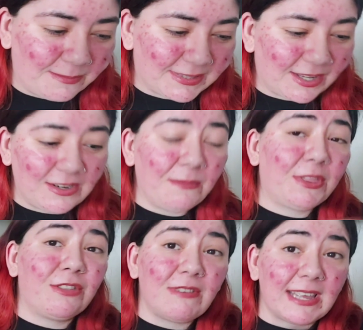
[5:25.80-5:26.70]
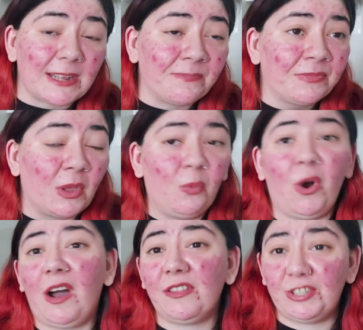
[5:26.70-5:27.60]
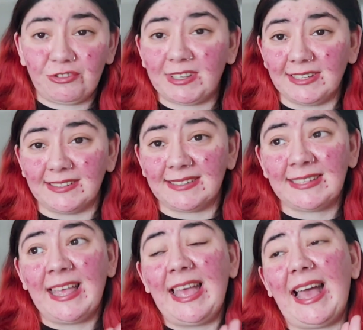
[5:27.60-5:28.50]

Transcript: So number three, what are the triggers?